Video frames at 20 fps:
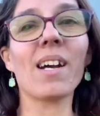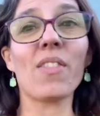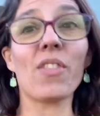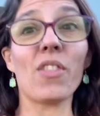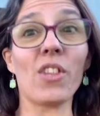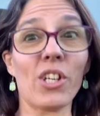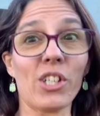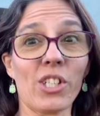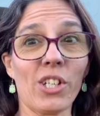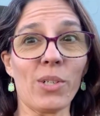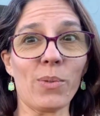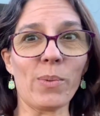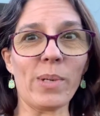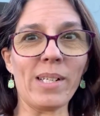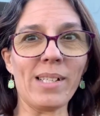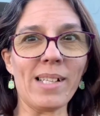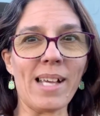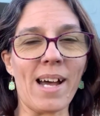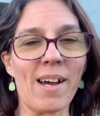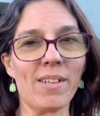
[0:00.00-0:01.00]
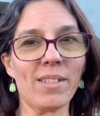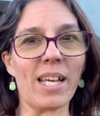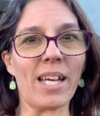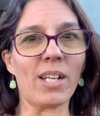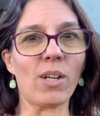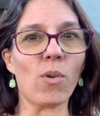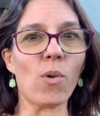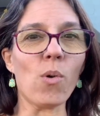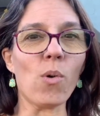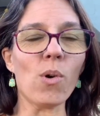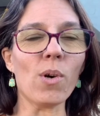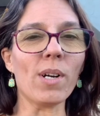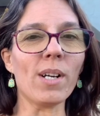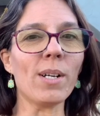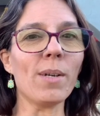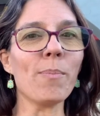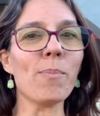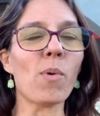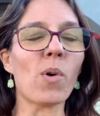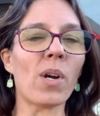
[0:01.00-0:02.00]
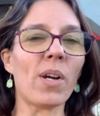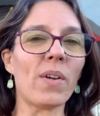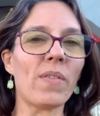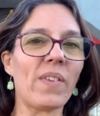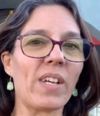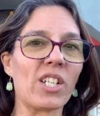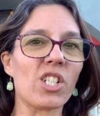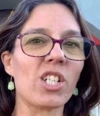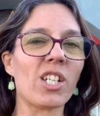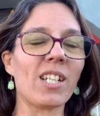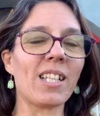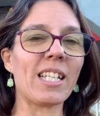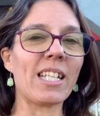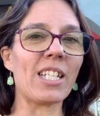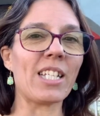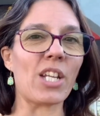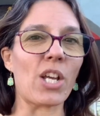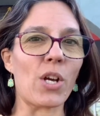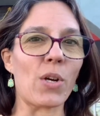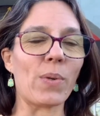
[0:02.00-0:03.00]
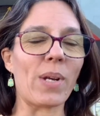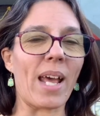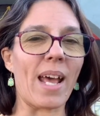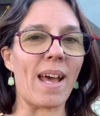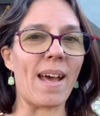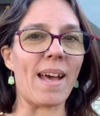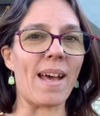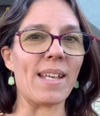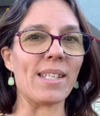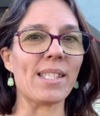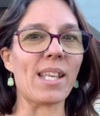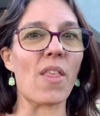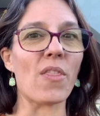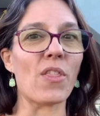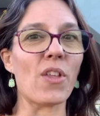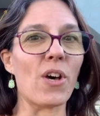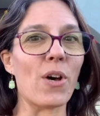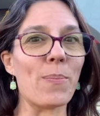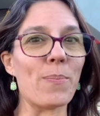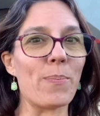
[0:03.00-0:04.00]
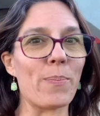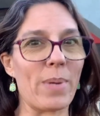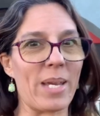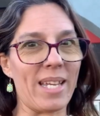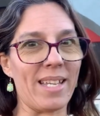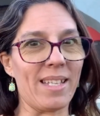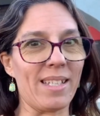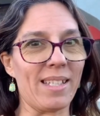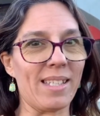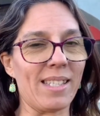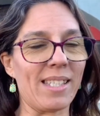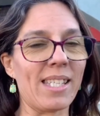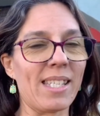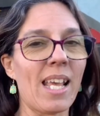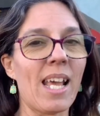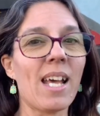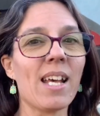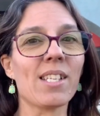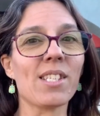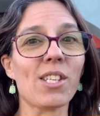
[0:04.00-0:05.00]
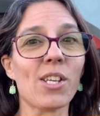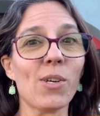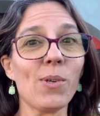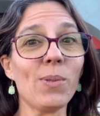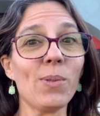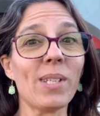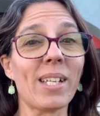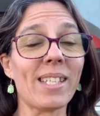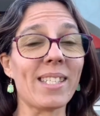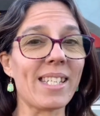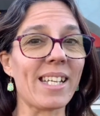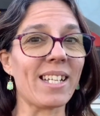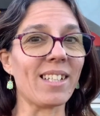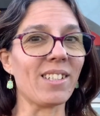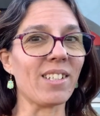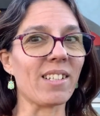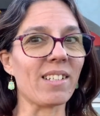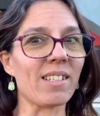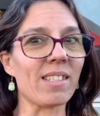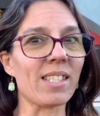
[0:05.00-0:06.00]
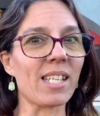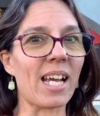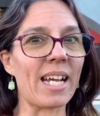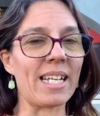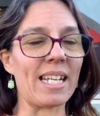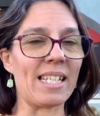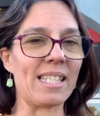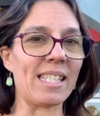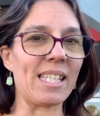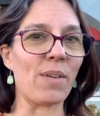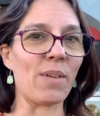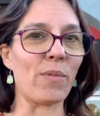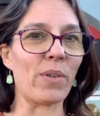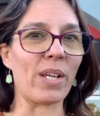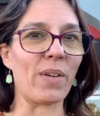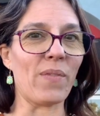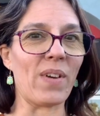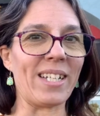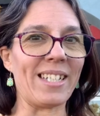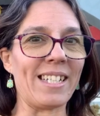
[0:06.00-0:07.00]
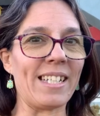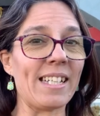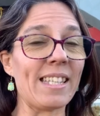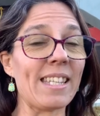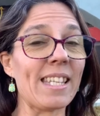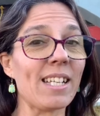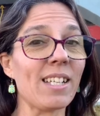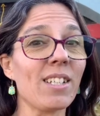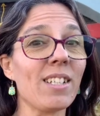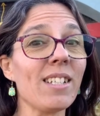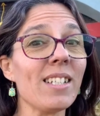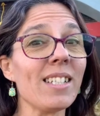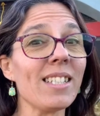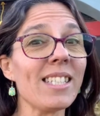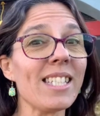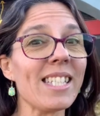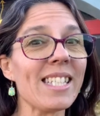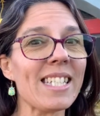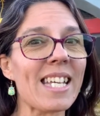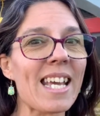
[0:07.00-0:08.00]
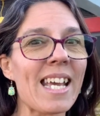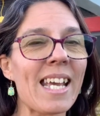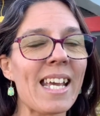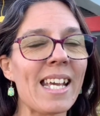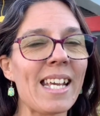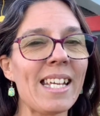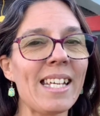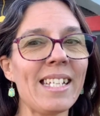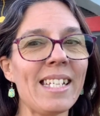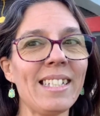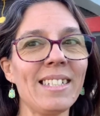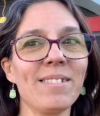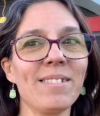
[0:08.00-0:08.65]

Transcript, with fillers: the Goodwill outlet or more affectionately known as the bins. So let's take a look inside and see if we can find anything good today.